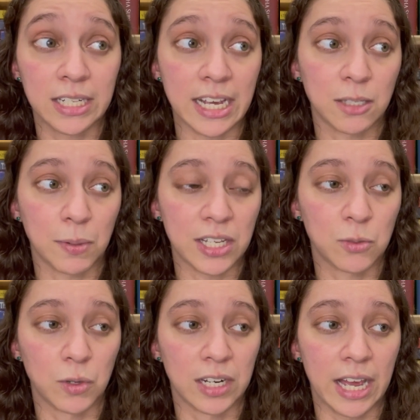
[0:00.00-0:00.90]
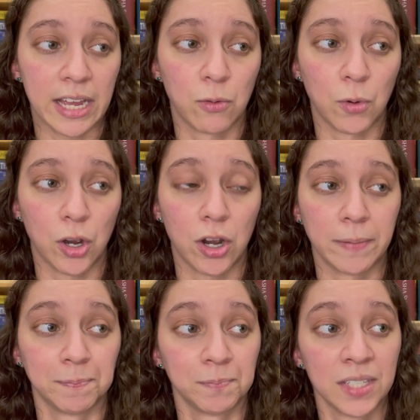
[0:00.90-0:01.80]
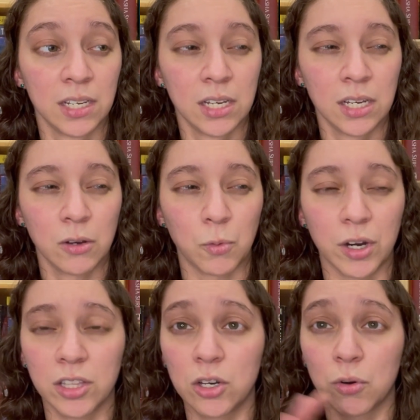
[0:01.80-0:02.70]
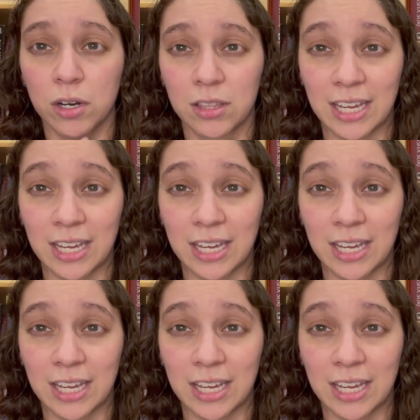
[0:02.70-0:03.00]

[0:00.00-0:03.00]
Takes place when, like, we're in the north.